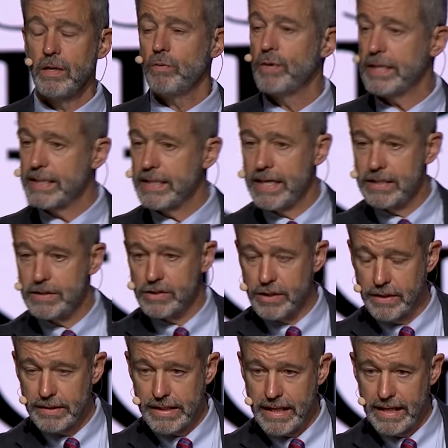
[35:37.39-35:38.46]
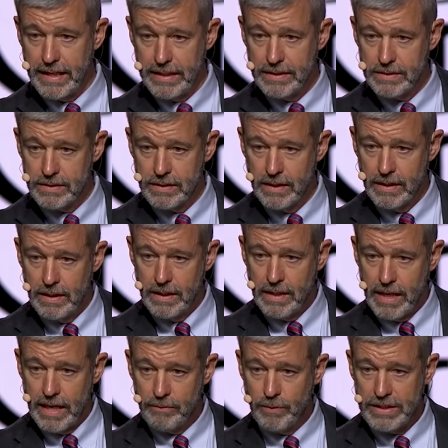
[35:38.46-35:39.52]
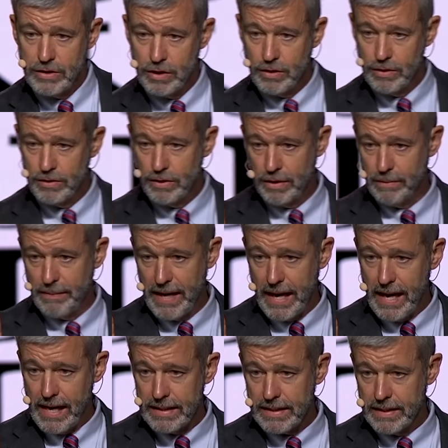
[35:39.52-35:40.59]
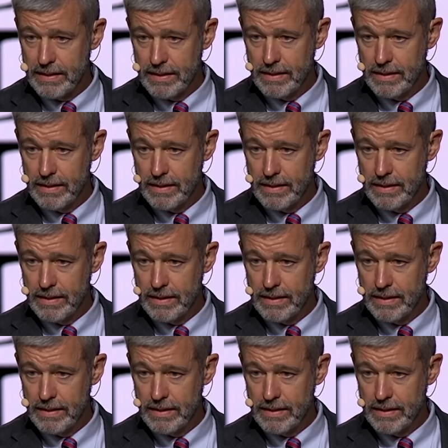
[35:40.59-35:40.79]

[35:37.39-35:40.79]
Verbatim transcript: we catch her gaze and we turn her back